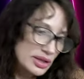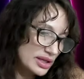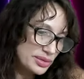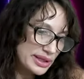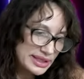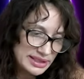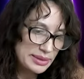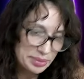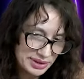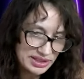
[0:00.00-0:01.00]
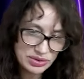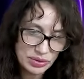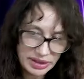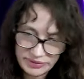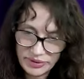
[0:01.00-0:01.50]
That's why they said, please
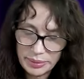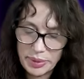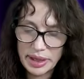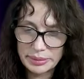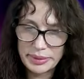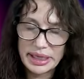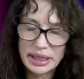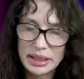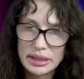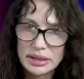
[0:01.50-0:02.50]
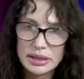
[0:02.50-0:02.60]
don't give up on me.